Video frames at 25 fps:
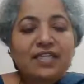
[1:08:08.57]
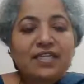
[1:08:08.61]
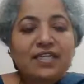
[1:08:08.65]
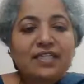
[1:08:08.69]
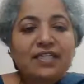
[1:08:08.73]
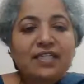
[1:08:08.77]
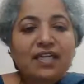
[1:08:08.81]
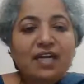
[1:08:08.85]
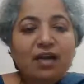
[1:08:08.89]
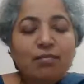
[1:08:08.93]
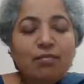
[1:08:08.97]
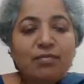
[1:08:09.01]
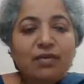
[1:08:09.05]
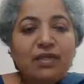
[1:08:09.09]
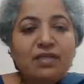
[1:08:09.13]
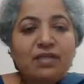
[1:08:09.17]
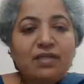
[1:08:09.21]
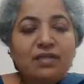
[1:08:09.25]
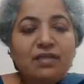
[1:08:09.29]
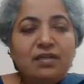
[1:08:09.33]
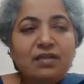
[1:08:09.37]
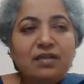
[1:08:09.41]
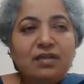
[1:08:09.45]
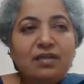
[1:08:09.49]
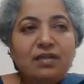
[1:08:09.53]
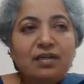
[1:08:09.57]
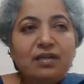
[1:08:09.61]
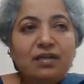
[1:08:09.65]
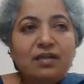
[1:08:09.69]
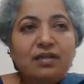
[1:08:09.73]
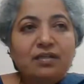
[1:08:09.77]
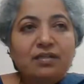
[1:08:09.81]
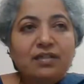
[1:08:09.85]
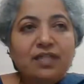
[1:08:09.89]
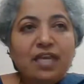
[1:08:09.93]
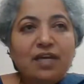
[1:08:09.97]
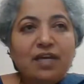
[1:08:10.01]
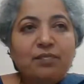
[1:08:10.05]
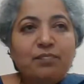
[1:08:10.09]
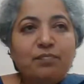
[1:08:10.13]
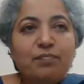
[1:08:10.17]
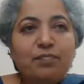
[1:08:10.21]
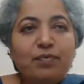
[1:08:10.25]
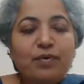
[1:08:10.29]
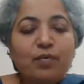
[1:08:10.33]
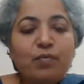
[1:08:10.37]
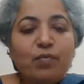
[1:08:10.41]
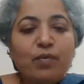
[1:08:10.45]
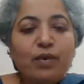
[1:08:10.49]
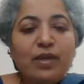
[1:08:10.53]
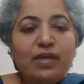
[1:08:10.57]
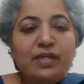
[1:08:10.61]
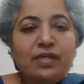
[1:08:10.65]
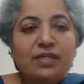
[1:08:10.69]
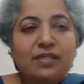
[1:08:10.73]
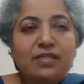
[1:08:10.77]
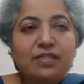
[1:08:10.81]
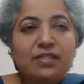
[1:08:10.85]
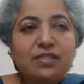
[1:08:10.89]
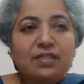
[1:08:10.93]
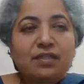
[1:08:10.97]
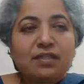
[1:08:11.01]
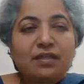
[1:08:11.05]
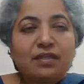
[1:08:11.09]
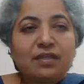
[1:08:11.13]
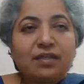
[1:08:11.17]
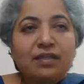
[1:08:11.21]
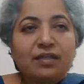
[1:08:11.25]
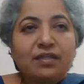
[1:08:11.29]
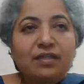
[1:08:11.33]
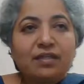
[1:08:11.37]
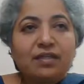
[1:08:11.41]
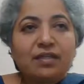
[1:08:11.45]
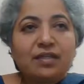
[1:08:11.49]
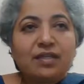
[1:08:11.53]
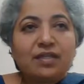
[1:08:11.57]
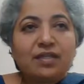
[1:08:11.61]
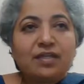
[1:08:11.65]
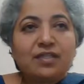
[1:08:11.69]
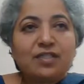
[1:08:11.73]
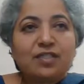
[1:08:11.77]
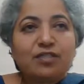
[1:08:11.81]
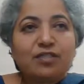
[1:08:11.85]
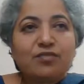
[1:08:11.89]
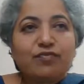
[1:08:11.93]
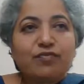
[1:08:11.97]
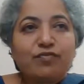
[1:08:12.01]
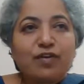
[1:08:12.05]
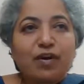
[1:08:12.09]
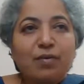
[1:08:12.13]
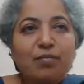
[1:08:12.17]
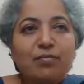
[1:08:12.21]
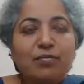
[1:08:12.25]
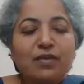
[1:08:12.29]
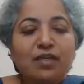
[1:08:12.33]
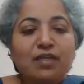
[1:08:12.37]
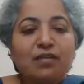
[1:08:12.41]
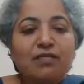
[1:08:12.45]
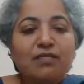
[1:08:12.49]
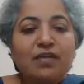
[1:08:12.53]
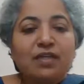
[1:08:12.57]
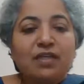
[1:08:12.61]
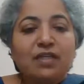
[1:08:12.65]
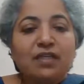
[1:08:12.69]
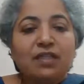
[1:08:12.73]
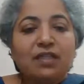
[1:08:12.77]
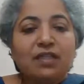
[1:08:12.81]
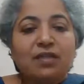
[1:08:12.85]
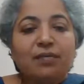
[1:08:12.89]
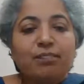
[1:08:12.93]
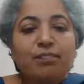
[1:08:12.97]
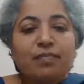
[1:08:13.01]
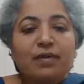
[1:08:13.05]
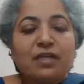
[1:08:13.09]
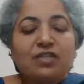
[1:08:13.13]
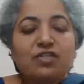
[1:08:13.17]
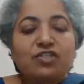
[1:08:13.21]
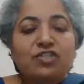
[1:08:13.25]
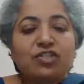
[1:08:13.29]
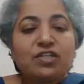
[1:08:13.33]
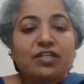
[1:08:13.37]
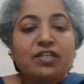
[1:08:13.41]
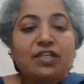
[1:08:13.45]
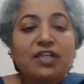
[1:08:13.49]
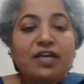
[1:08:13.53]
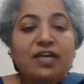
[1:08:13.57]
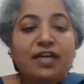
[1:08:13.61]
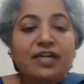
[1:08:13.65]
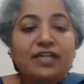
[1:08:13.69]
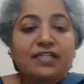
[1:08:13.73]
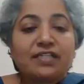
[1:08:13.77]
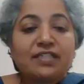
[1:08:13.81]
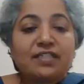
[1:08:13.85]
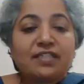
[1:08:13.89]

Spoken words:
that come in that prevent a nurse from giving the patient right.